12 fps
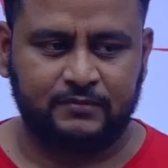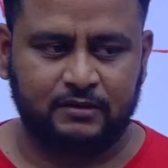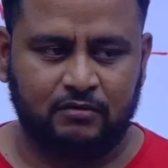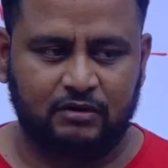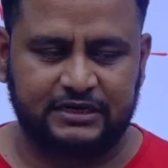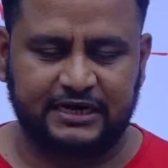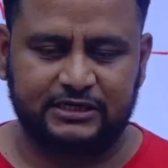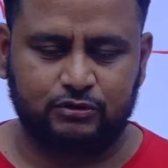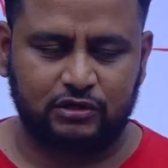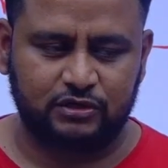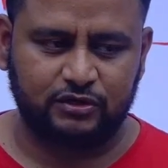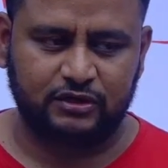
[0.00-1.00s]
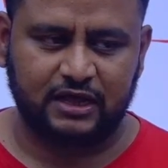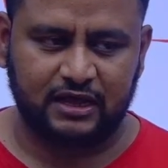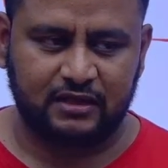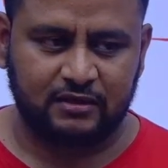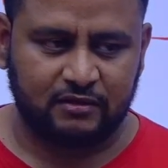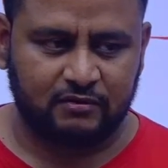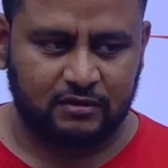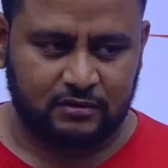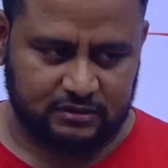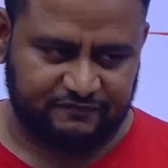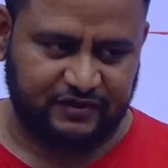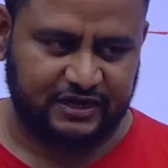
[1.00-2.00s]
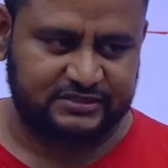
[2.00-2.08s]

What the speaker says: Okay, I told you the phrase,